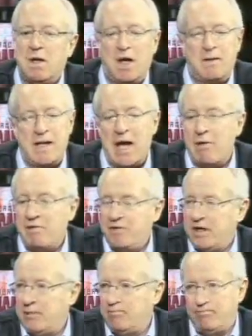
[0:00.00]
And now if
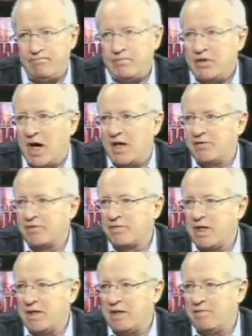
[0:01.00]
he dies of
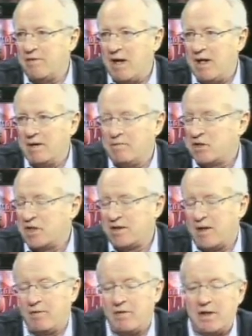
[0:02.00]
kidney failure, which I
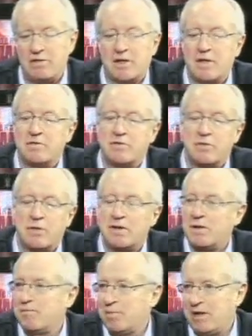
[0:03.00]
don't think he's going to do, I
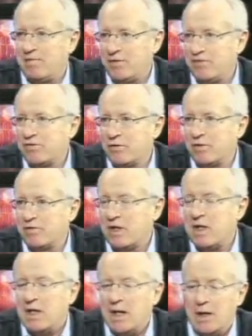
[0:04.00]
don't believe these stories,
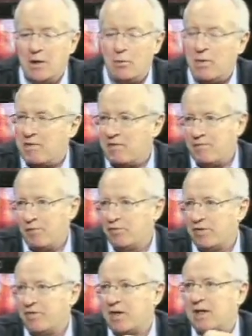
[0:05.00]
or whether he falls off a